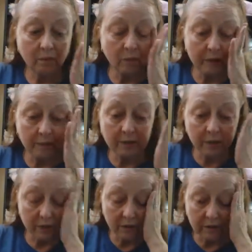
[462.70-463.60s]
what I'm
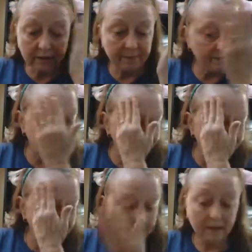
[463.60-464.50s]
going to do now,
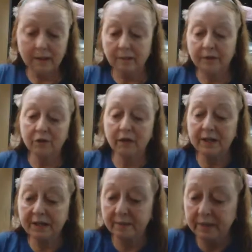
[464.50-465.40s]
I'm going to try
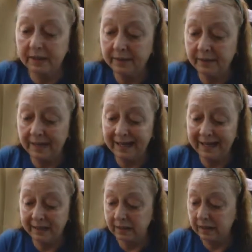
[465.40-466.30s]
something that I
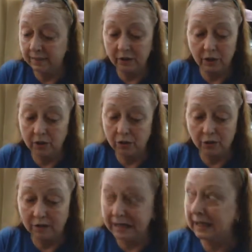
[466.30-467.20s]
had never
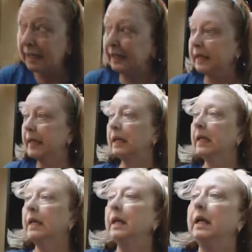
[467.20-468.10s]
tried.
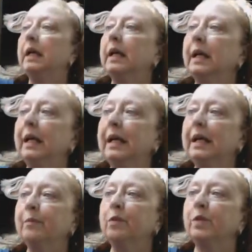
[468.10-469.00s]
I
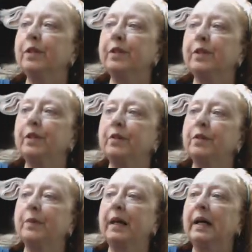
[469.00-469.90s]
am going to
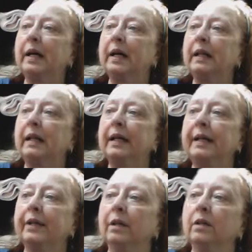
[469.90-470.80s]
use my
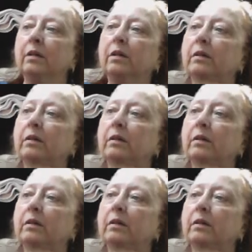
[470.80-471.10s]
eyeliner